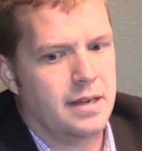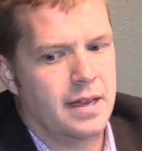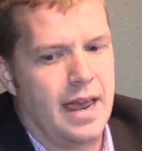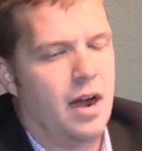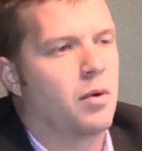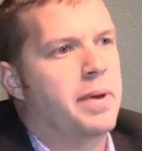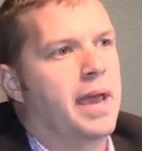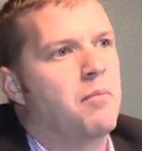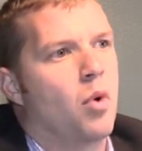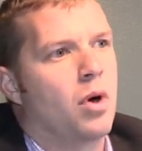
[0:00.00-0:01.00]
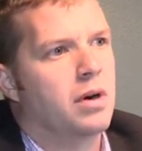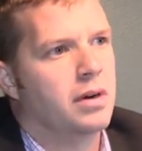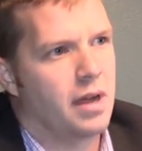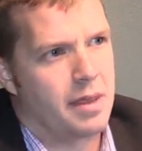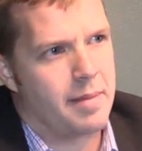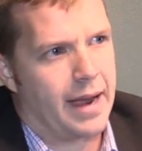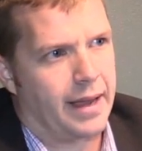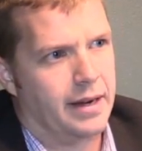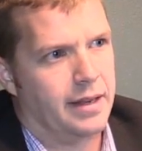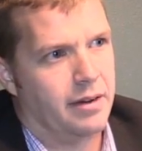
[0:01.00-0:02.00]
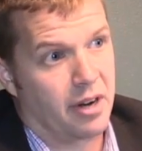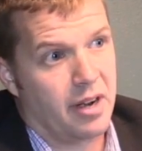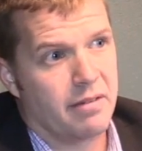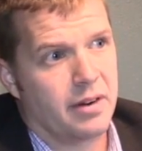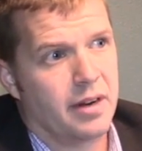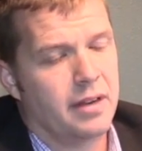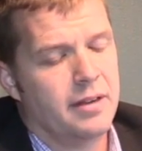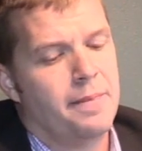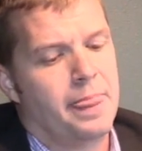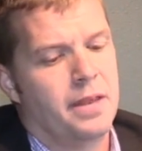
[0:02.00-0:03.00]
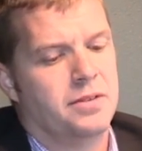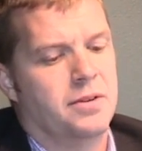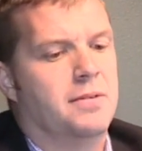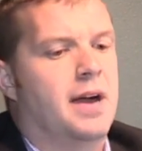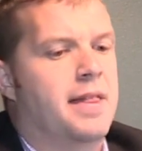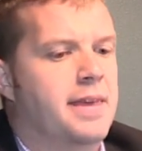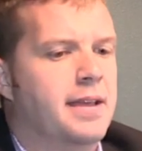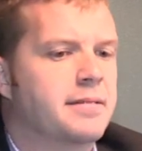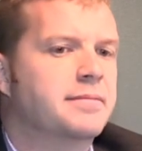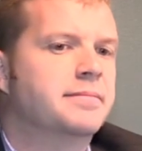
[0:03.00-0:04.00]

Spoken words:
and now we're paying more on the back end in recovery. So I think